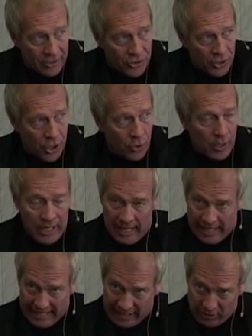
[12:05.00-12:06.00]
And so,
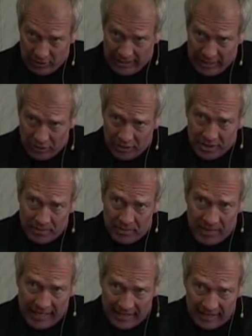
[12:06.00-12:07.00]
here's some
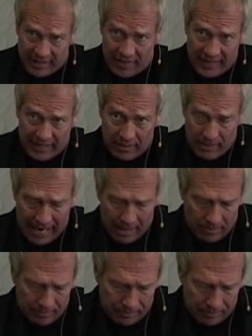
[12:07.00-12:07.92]
things to think about.